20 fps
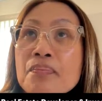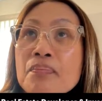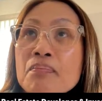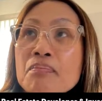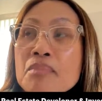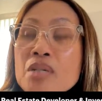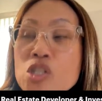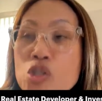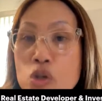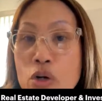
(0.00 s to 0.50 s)

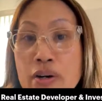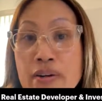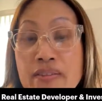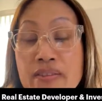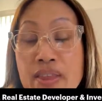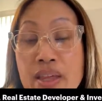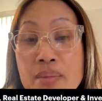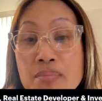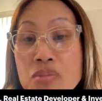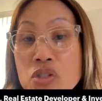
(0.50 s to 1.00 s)
majority
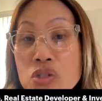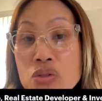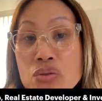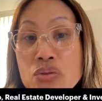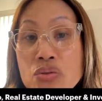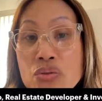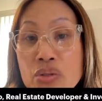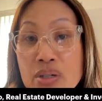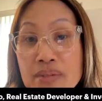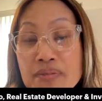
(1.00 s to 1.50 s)
of them
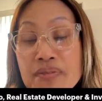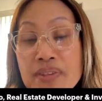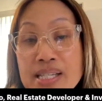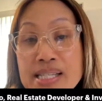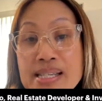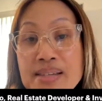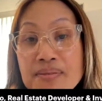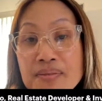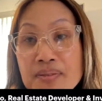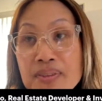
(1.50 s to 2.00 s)
do a
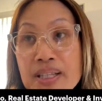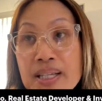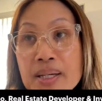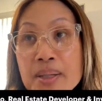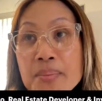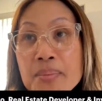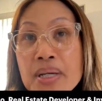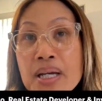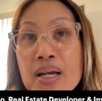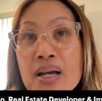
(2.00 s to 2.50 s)
fix and
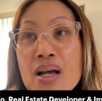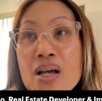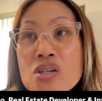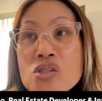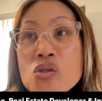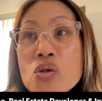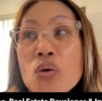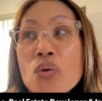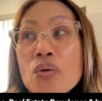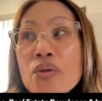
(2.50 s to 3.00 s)
flip.
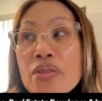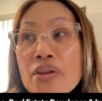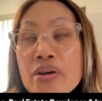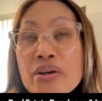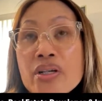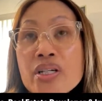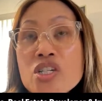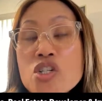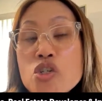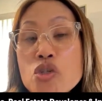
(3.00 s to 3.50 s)
So
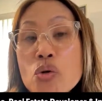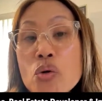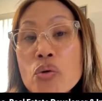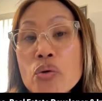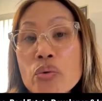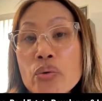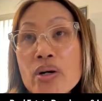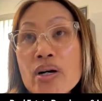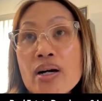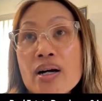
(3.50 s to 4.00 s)
they're going
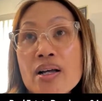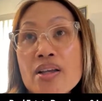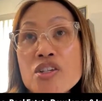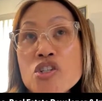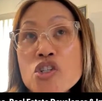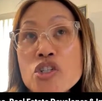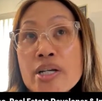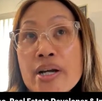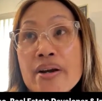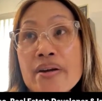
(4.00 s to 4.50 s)
to
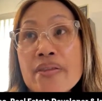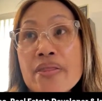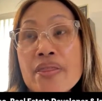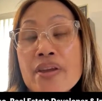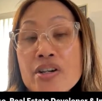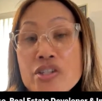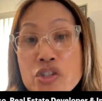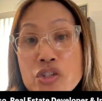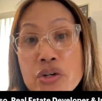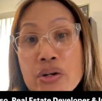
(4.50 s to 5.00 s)
share
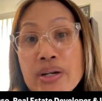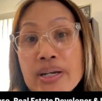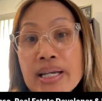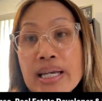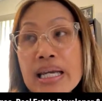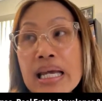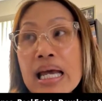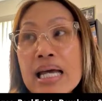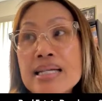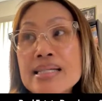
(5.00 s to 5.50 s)
their
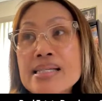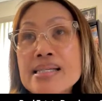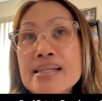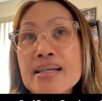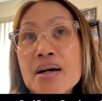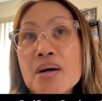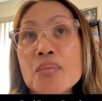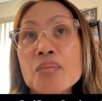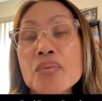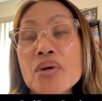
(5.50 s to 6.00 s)
journey, and
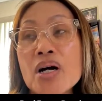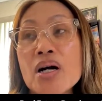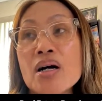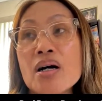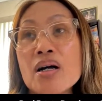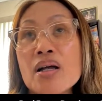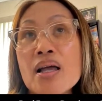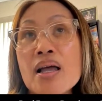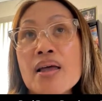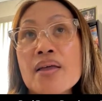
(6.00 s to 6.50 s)

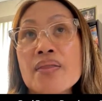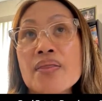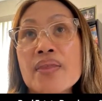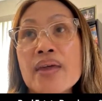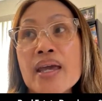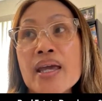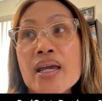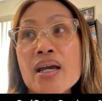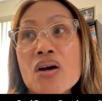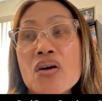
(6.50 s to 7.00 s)
and
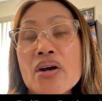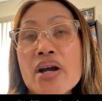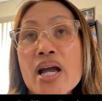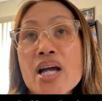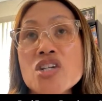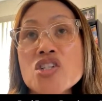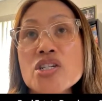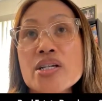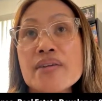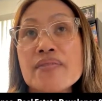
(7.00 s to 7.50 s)
they are
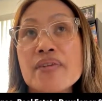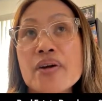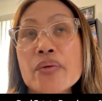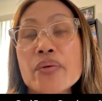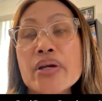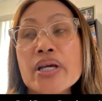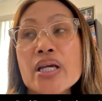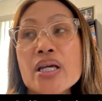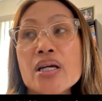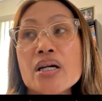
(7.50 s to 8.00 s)
actually
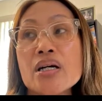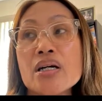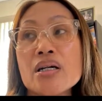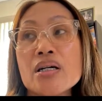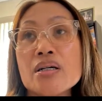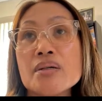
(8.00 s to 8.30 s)
very,